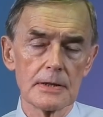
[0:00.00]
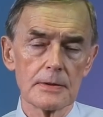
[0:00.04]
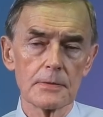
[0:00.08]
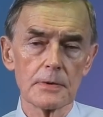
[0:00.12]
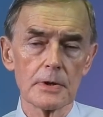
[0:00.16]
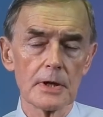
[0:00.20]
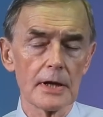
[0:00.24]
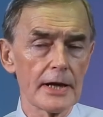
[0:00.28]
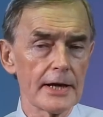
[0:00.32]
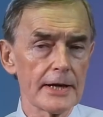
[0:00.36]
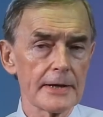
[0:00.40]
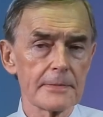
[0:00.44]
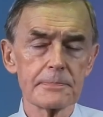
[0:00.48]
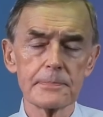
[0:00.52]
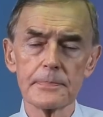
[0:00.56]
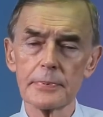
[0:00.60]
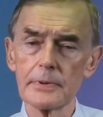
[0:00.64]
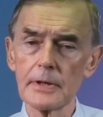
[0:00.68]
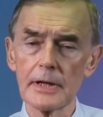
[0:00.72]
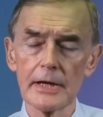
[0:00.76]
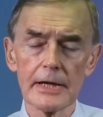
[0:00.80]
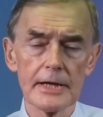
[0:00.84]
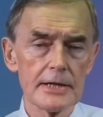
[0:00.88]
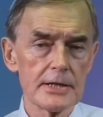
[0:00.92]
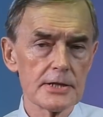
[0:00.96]
were like
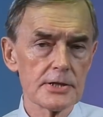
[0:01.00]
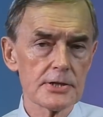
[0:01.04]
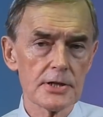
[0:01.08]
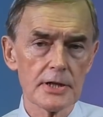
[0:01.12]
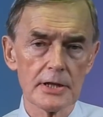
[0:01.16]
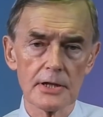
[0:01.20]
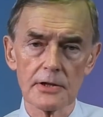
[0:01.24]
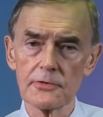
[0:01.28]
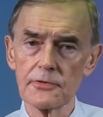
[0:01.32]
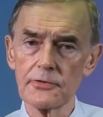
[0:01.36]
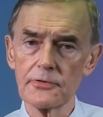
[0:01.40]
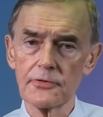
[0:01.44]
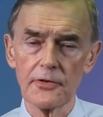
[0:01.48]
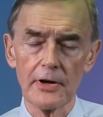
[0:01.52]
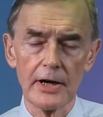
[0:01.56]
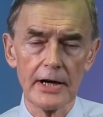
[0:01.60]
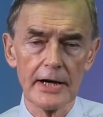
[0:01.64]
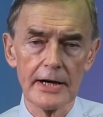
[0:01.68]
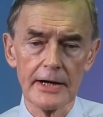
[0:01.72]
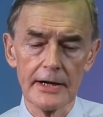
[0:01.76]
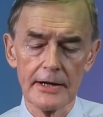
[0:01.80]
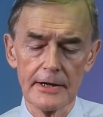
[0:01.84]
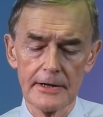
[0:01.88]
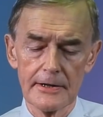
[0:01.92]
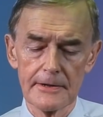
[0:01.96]
blazing
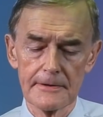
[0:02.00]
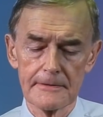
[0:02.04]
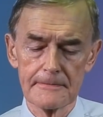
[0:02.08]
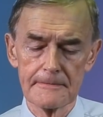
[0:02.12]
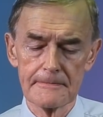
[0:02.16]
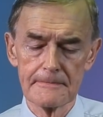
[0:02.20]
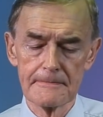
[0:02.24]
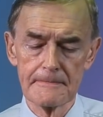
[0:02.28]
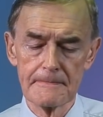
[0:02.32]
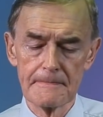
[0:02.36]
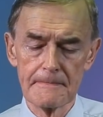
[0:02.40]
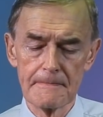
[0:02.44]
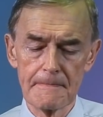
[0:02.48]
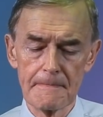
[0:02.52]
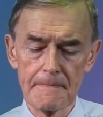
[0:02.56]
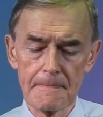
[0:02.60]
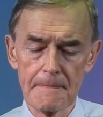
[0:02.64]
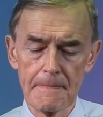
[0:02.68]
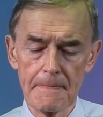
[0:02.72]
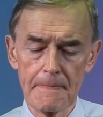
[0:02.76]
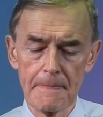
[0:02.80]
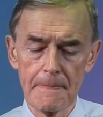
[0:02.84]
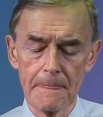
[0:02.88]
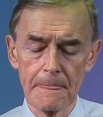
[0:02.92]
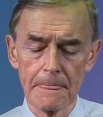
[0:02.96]
fire.
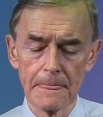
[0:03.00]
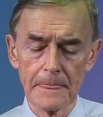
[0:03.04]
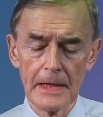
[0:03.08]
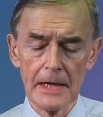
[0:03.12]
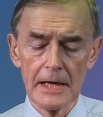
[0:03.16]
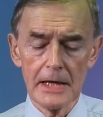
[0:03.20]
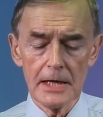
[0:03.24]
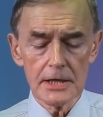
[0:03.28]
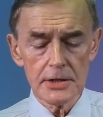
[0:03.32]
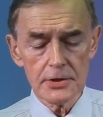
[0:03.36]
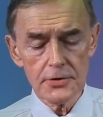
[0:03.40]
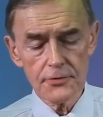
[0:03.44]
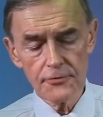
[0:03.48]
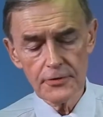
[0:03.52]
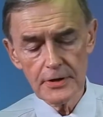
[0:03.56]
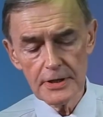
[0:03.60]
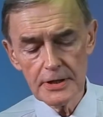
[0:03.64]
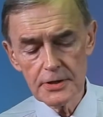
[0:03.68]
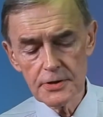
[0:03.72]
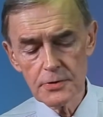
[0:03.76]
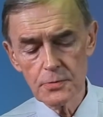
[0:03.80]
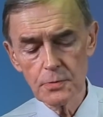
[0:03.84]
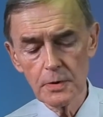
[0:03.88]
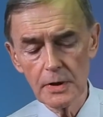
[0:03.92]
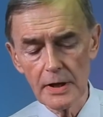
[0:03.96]
His
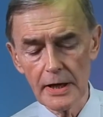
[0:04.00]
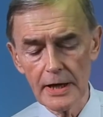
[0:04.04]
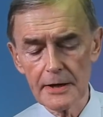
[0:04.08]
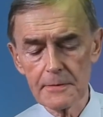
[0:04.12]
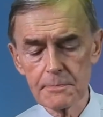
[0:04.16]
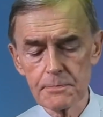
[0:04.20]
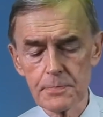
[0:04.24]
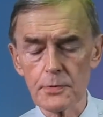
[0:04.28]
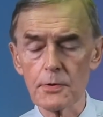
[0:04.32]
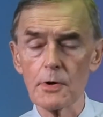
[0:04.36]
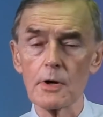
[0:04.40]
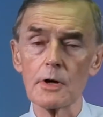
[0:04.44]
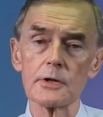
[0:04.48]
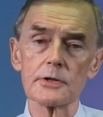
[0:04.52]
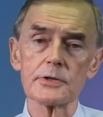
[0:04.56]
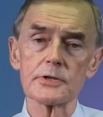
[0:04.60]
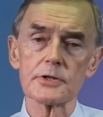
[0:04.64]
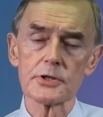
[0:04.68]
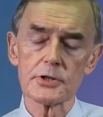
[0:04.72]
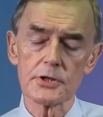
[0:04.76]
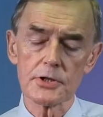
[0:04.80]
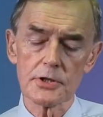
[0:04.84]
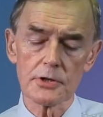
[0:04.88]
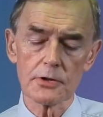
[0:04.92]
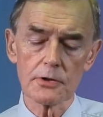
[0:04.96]
feet were like
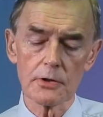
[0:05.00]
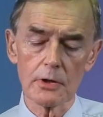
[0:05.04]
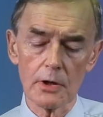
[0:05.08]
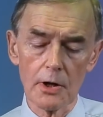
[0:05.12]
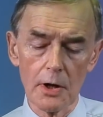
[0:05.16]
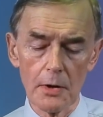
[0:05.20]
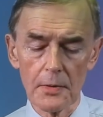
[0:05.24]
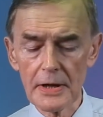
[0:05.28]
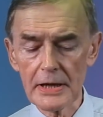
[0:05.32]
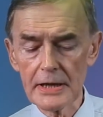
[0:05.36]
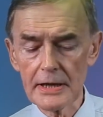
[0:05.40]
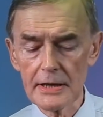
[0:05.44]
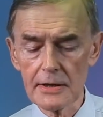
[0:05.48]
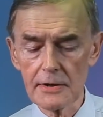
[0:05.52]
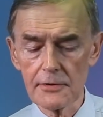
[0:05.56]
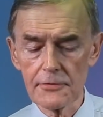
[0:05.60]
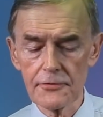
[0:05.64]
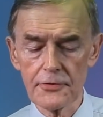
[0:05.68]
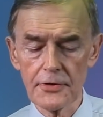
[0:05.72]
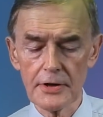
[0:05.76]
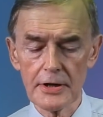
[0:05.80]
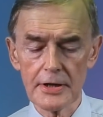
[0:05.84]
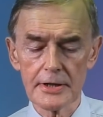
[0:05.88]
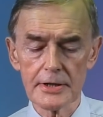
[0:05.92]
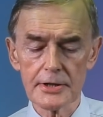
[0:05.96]
bronze glowing in a
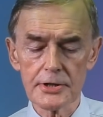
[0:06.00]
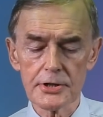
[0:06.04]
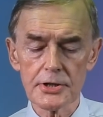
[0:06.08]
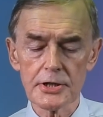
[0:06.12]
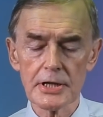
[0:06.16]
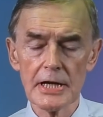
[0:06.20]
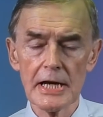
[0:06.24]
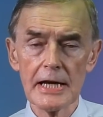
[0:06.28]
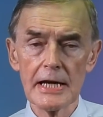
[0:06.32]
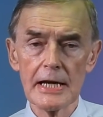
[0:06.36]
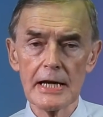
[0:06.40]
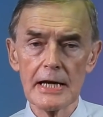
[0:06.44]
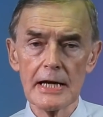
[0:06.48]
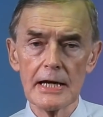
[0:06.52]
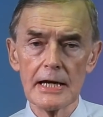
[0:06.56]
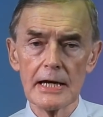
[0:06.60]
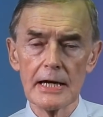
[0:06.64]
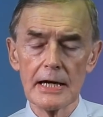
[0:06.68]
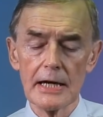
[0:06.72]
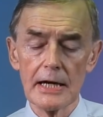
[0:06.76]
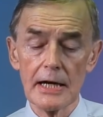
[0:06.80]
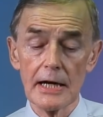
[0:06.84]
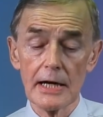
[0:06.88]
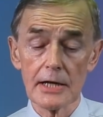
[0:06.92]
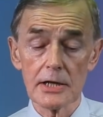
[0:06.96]
furnace,
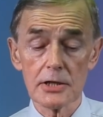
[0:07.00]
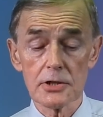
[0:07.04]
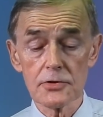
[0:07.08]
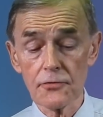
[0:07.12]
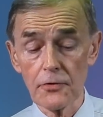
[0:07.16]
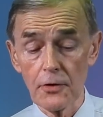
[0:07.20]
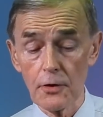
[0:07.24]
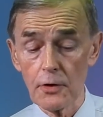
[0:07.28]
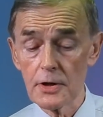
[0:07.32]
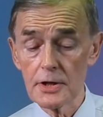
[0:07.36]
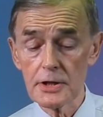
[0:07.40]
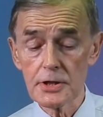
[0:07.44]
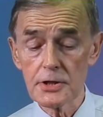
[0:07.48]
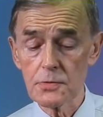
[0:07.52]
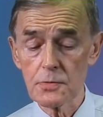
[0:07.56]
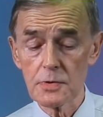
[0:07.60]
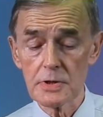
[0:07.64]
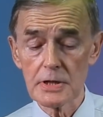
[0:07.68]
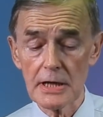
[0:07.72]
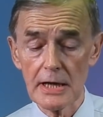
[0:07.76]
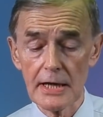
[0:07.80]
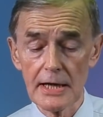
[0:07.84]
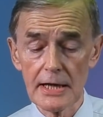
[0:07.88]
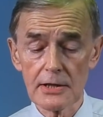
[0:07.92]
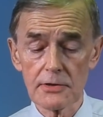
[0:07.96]
and his voice
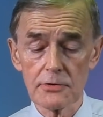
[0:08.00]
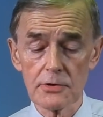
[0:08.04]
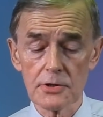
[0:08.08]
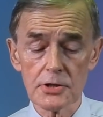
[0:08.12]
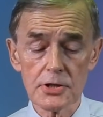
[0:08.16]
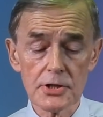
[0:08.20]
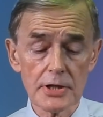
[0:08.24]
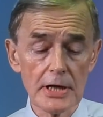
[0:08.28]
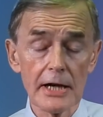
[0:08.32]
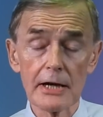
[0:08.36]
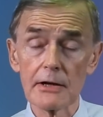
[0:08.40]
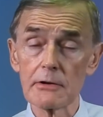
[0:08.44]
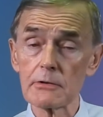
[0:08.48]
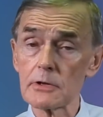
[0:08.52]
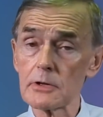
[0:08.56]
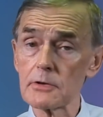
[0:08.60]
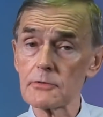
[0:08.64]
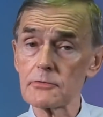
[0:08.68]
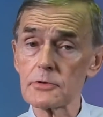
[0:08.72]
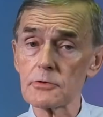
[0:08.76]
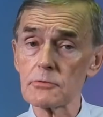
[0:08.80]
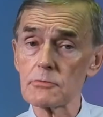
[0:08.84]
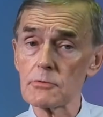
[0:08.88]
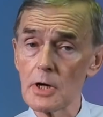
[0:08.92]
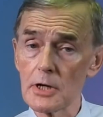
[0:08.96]
was like the sound
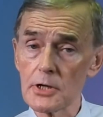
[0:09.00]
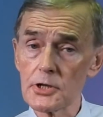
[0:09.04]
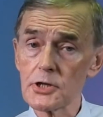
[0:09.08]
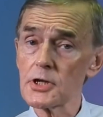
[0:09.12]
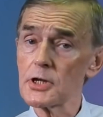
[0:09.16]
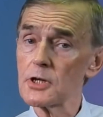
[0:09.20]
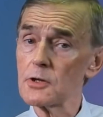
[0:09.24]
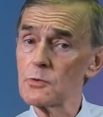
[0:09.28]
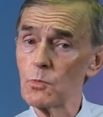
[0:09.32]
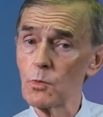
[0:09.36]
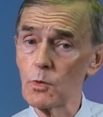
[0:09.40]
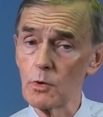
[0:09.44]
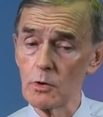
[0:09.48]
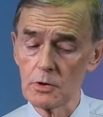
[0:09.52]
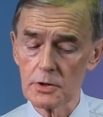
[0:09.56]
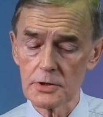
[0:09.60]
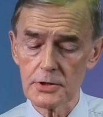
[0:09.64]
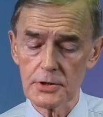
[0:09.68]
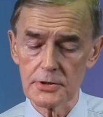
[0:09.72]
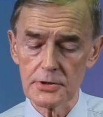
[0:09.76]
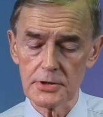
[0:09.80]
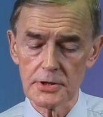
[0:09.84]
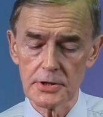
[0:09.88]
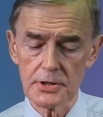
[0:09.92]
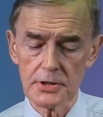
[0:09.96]
of rushing
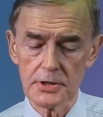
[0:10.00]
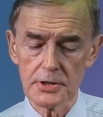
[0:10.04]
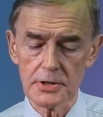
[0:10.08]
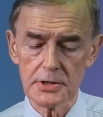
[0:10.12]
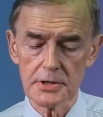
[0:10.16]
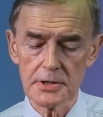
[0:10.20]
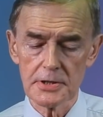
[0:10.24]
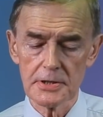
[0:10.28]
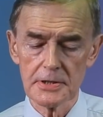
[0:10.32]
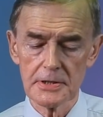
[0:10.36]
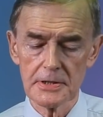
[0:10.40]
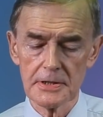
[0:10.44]
waters.